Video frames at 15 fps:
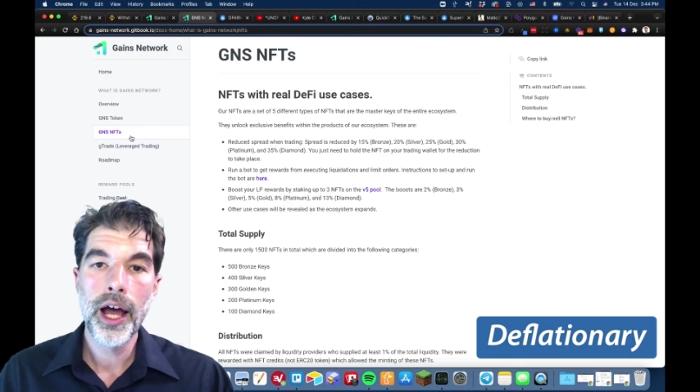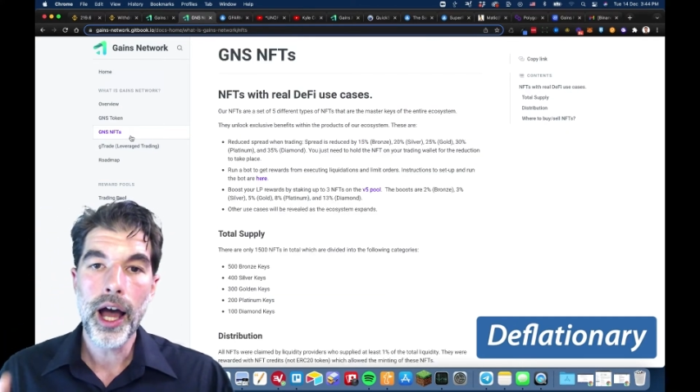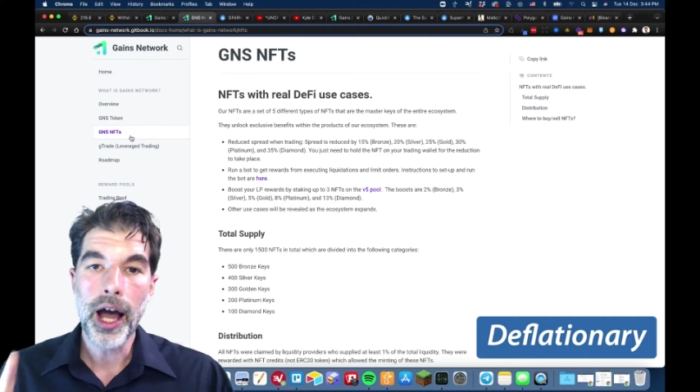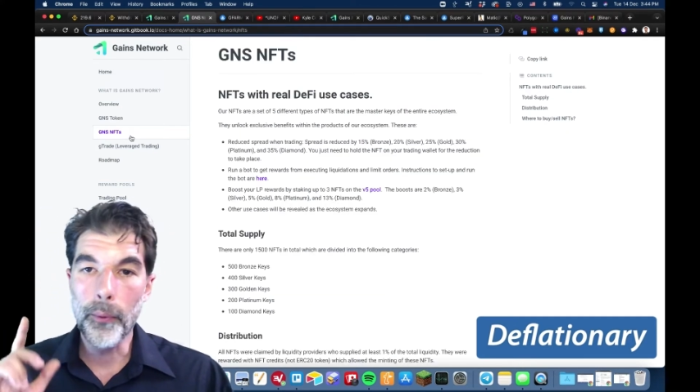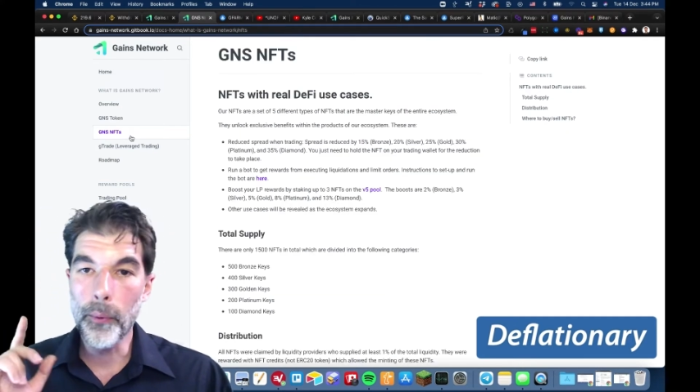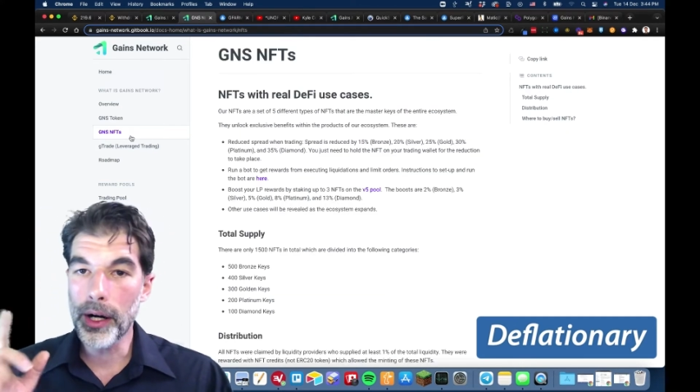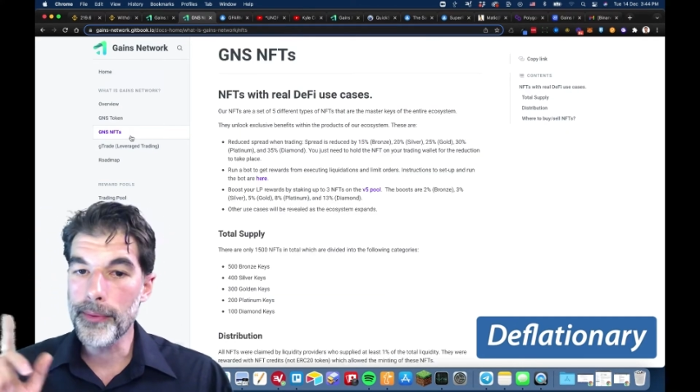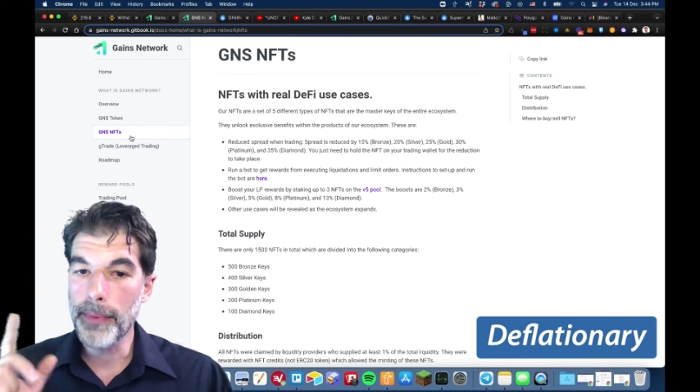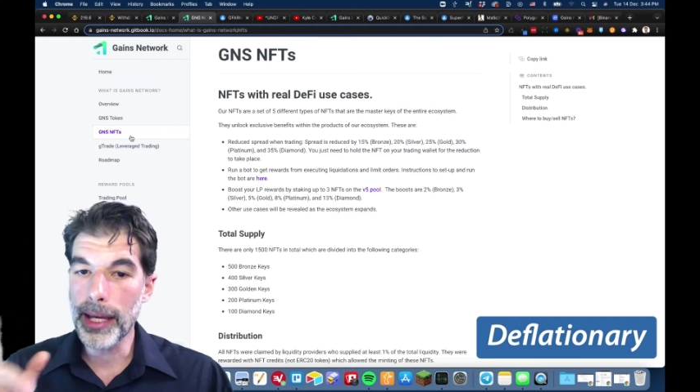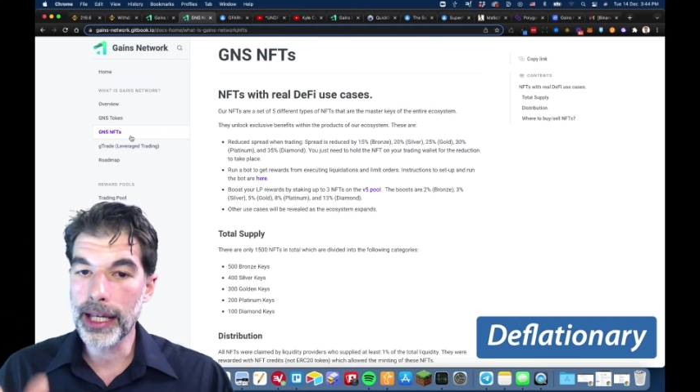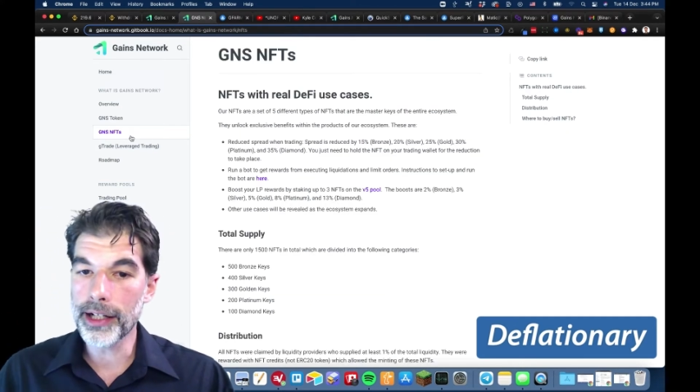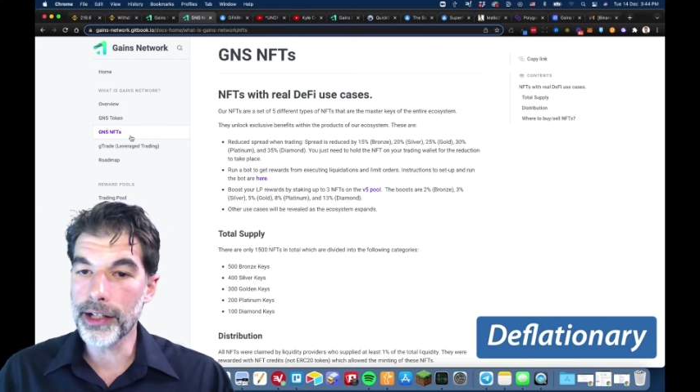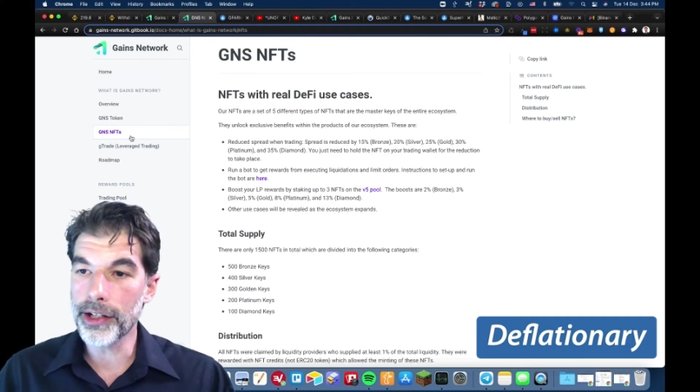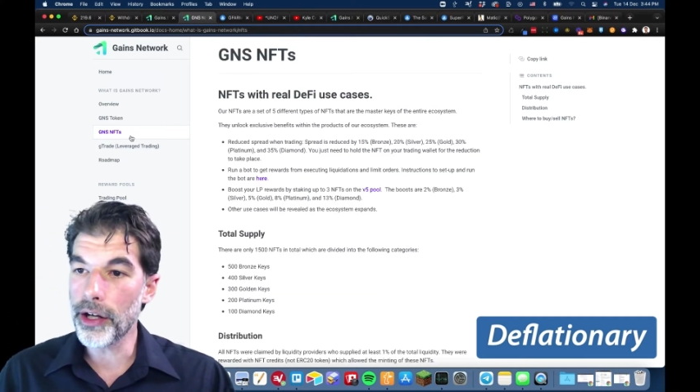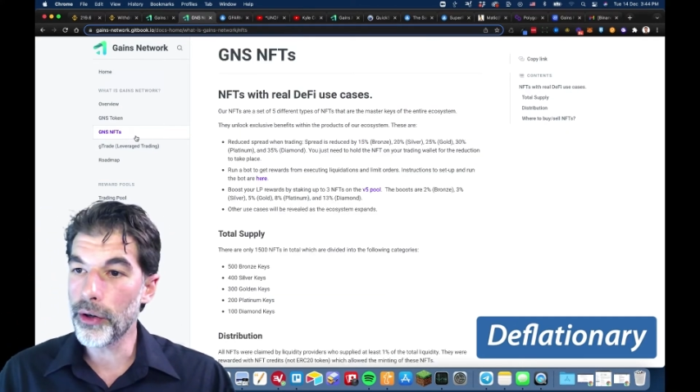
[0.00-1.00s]
I want to make
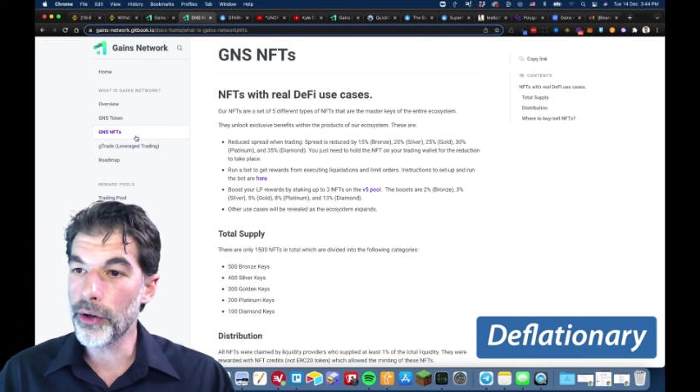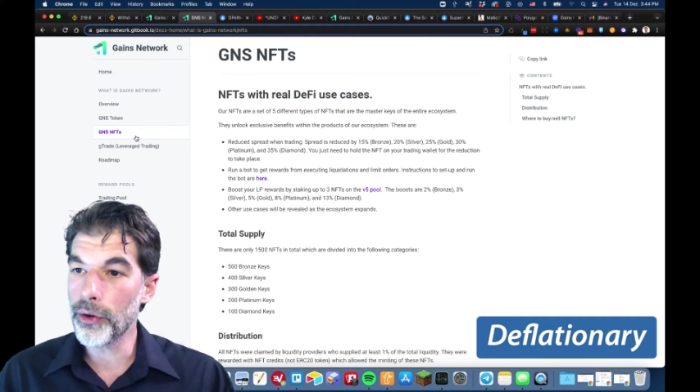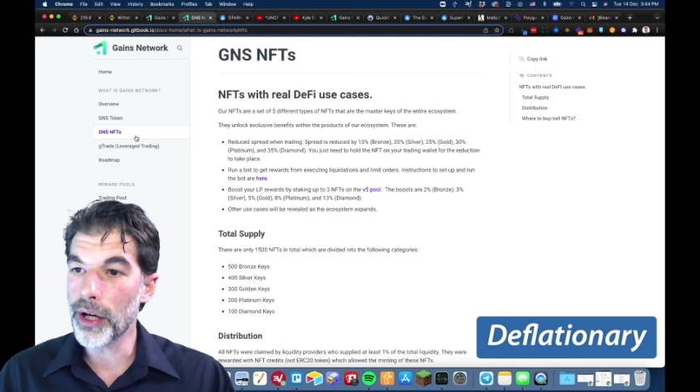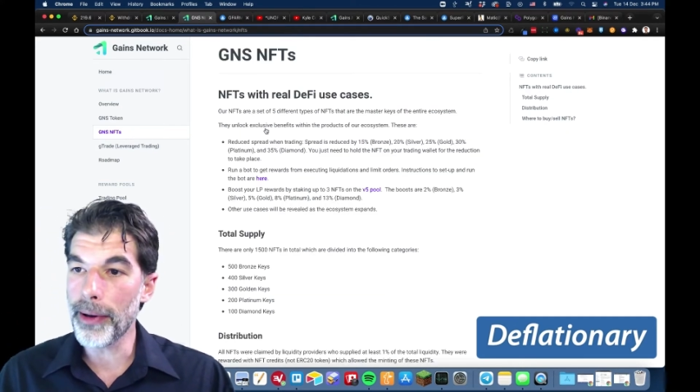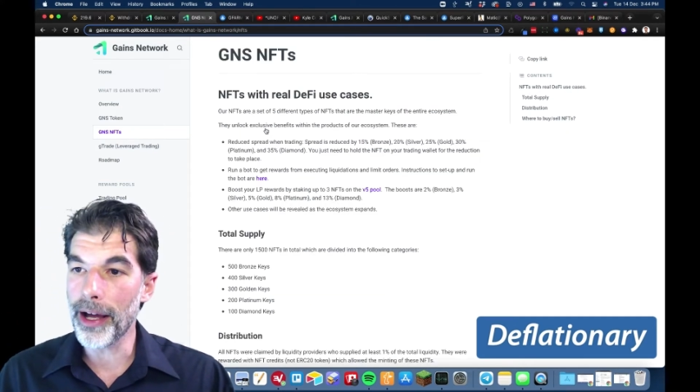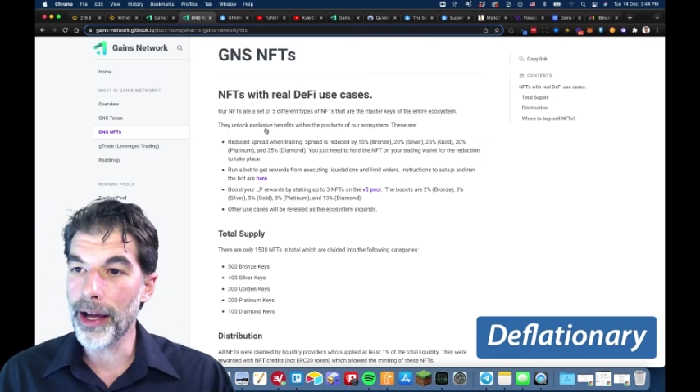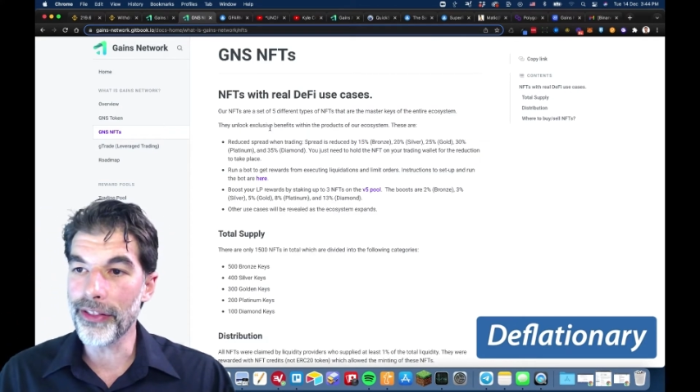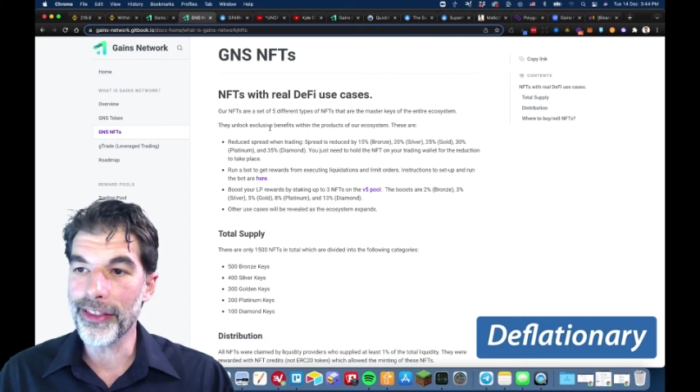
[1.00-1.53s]
a note about